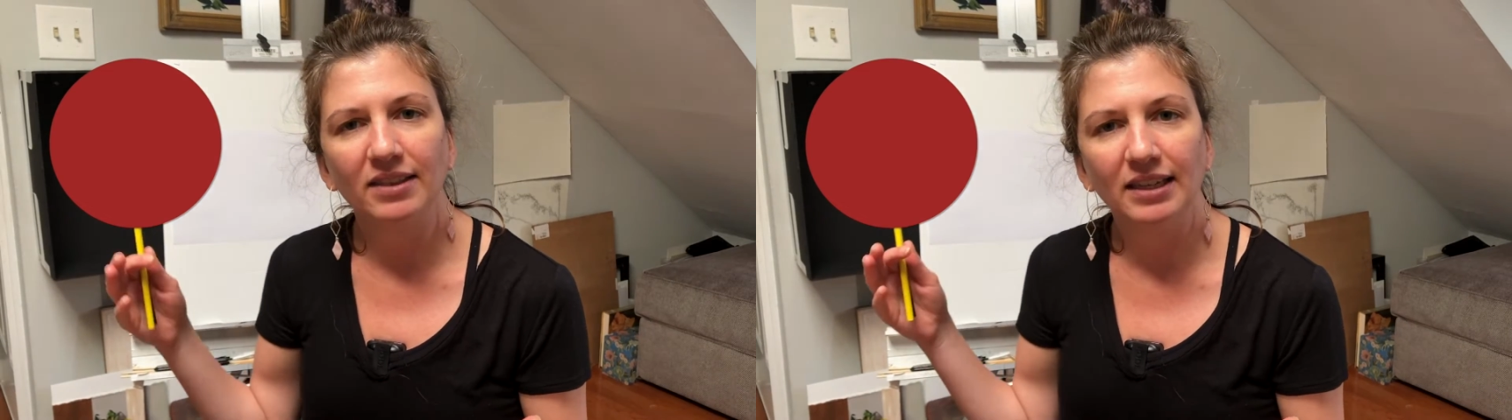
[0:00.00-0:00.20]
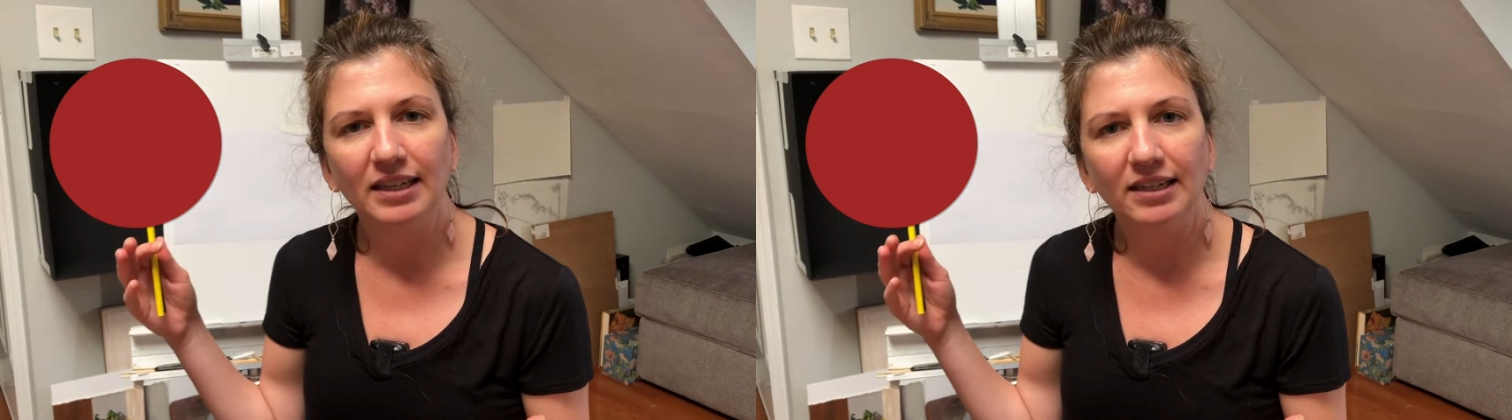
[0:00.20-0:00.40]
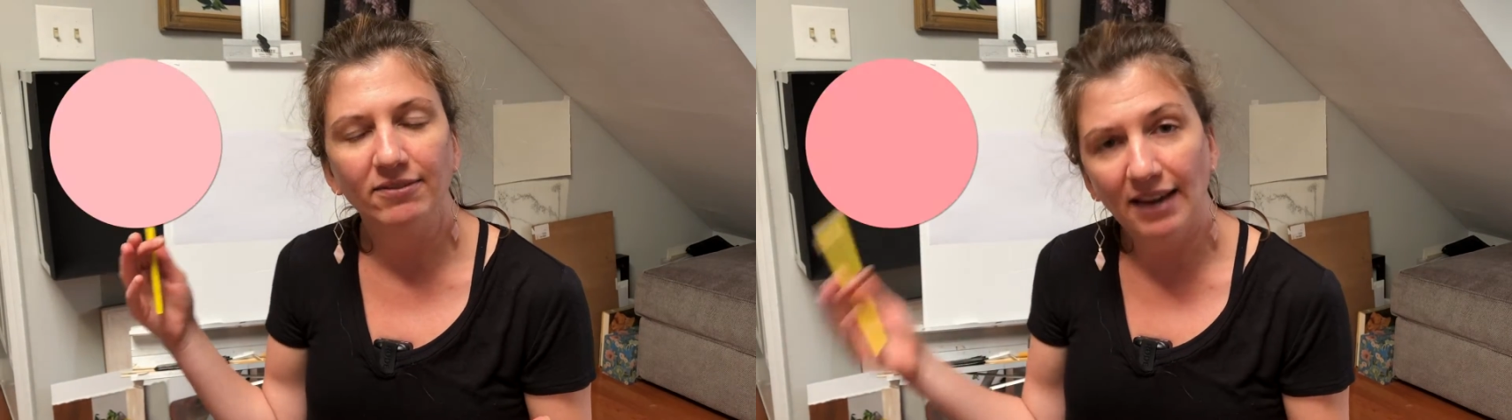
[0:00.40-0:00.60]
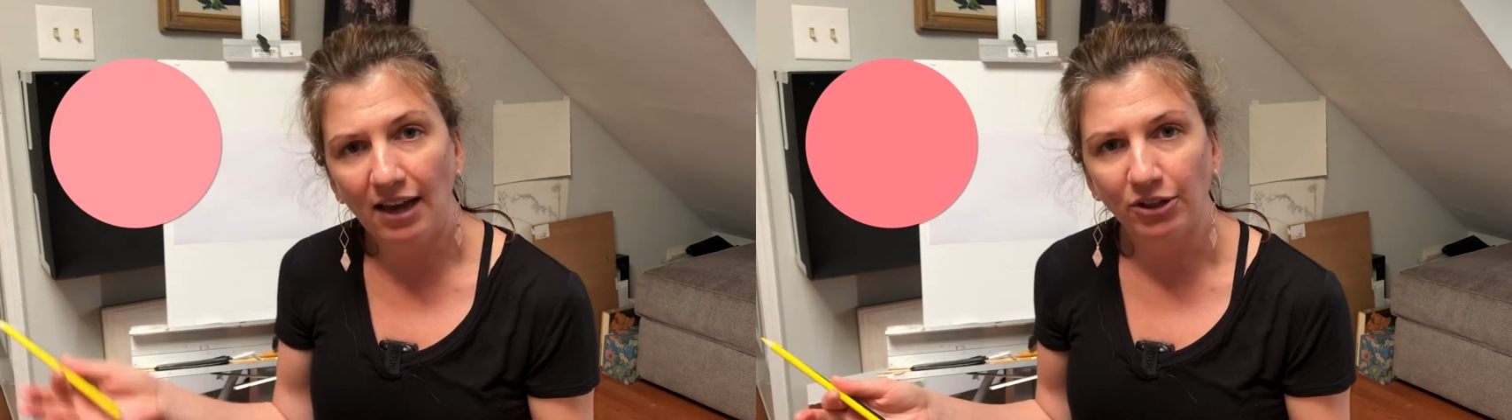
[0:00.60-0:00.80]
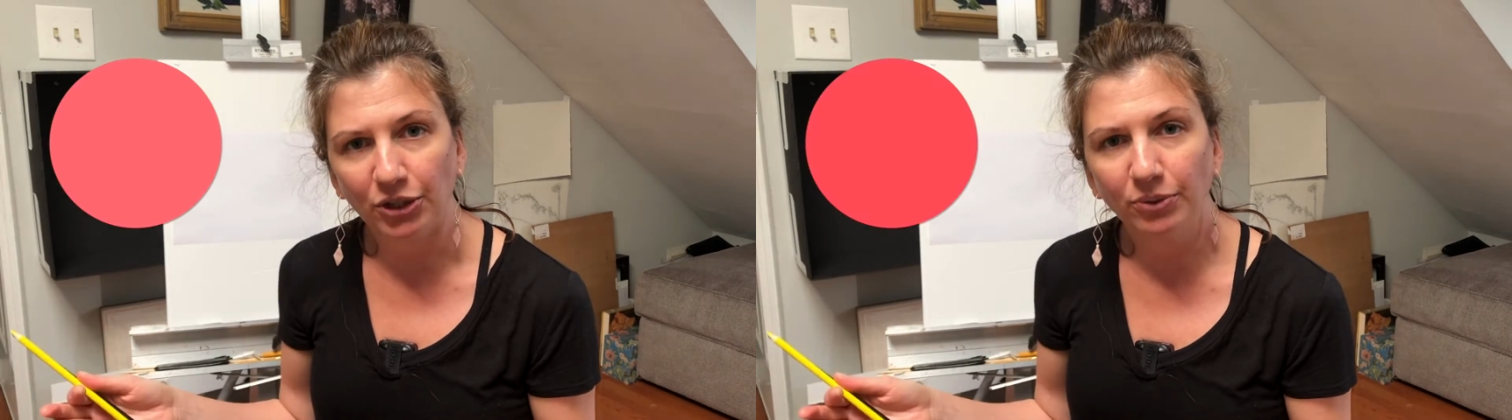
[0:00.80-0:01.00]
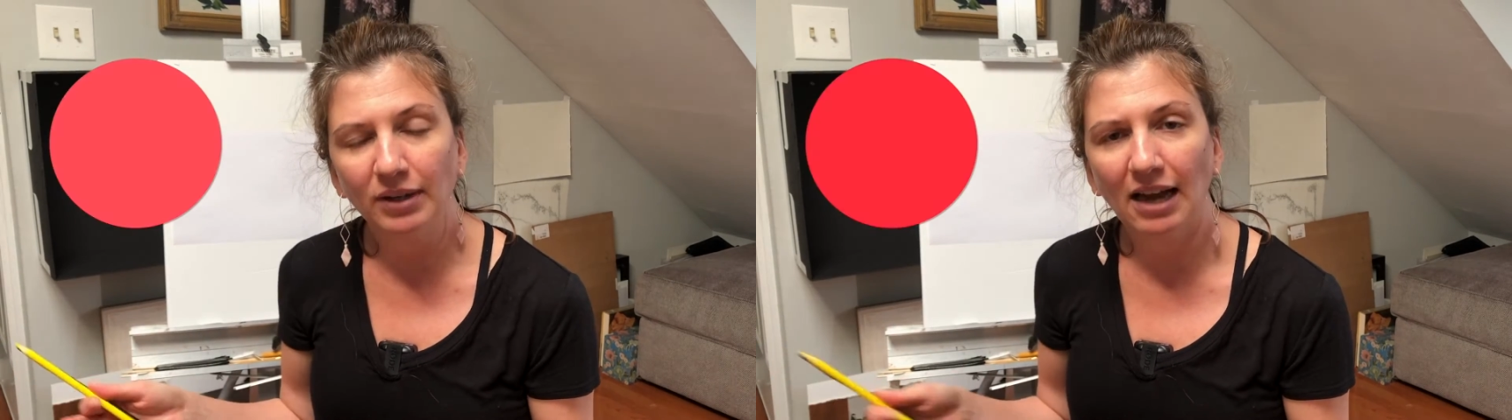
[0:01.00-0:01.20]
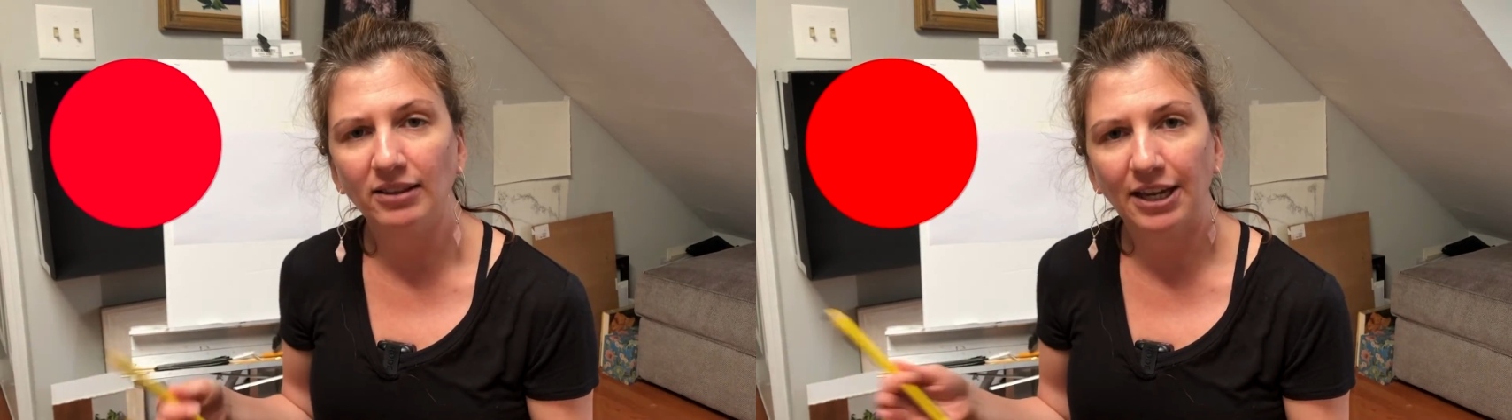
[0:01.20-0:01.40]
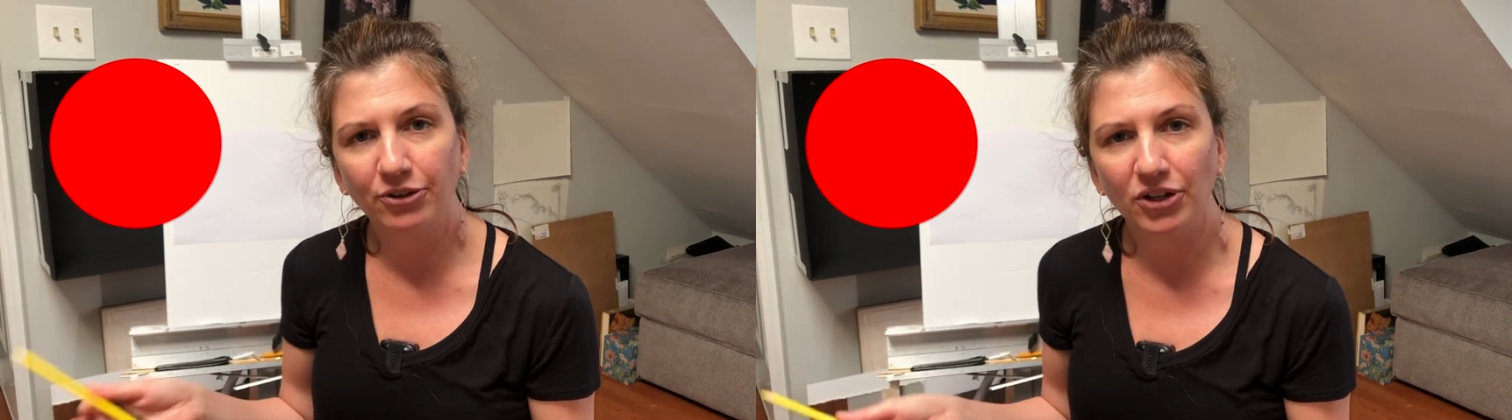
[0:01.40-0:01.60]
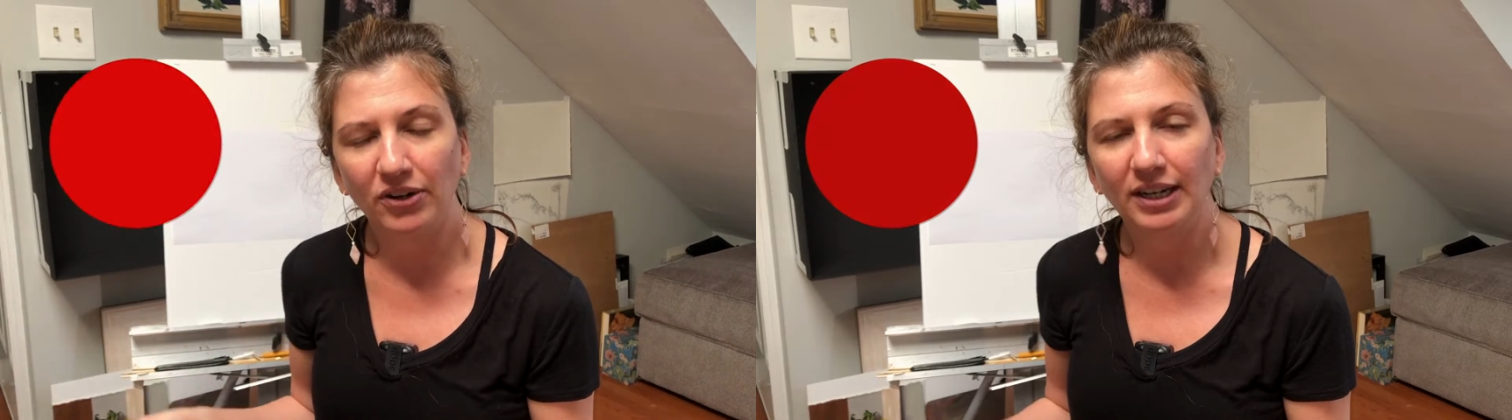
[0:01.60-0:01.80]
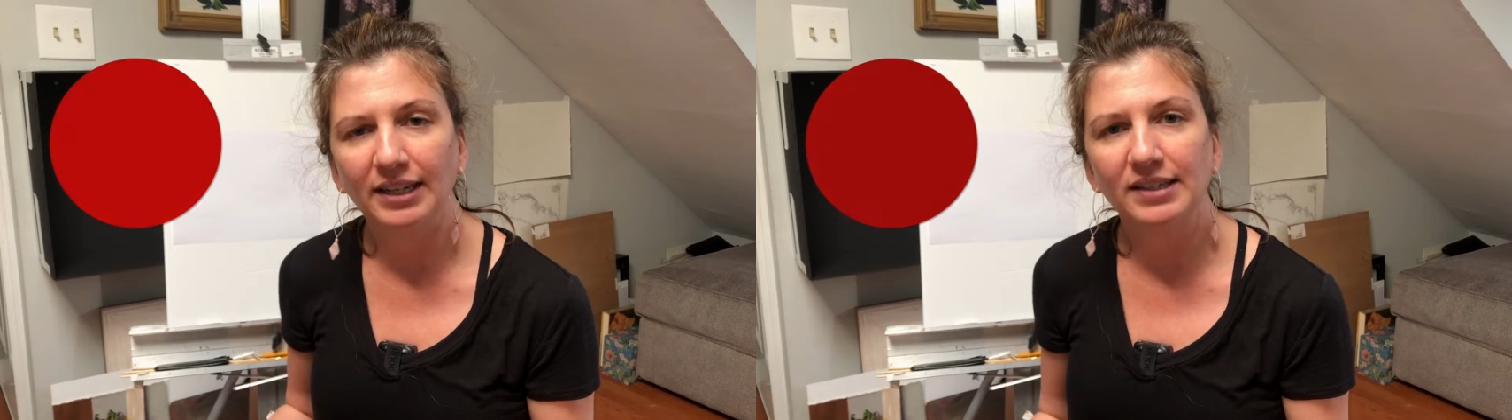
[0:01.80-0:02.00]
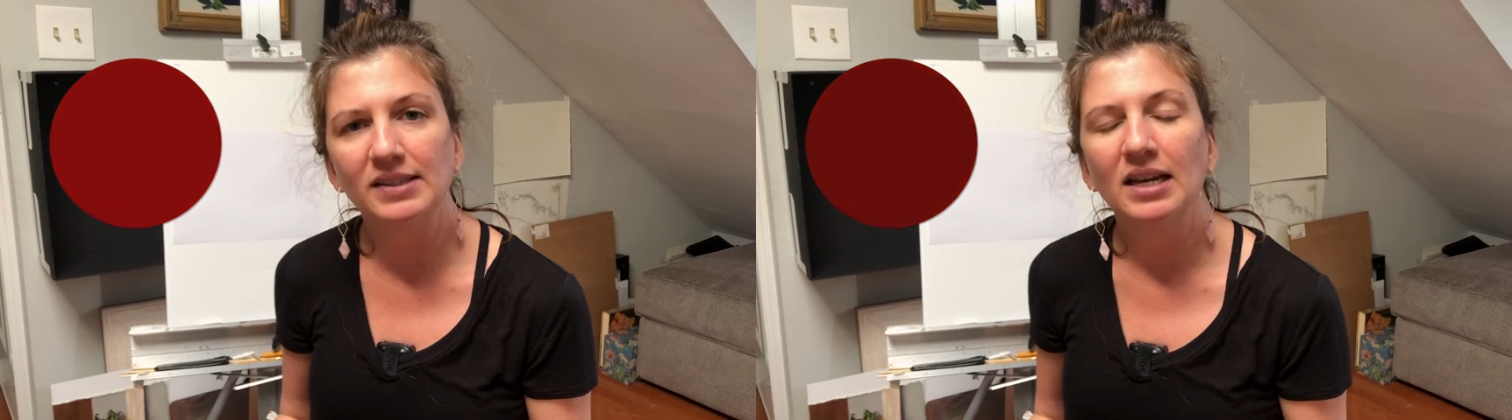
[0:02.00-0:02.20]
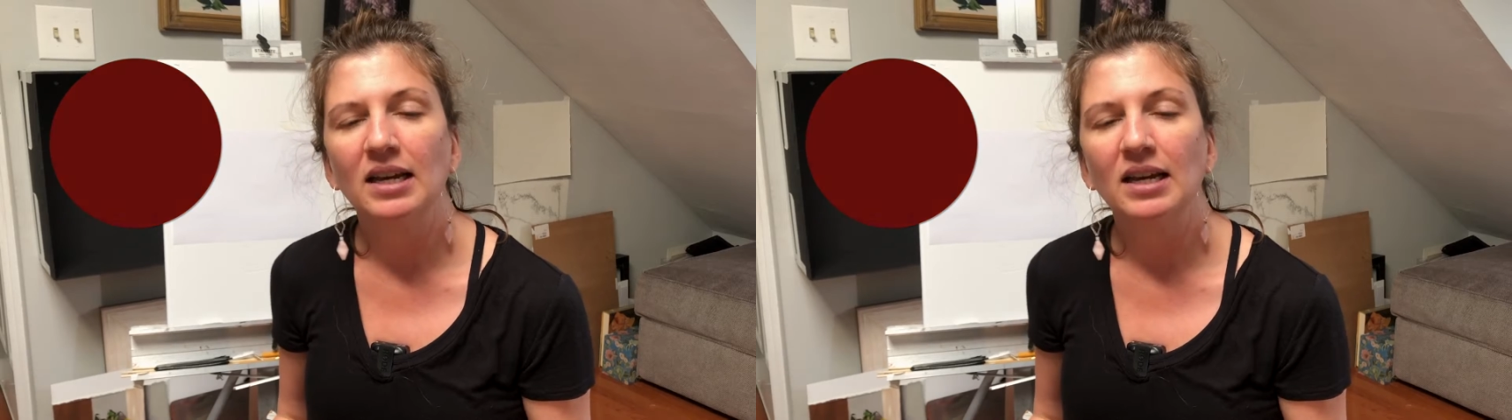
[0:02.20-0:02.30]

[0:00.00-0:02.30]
the value, how light or dark it is.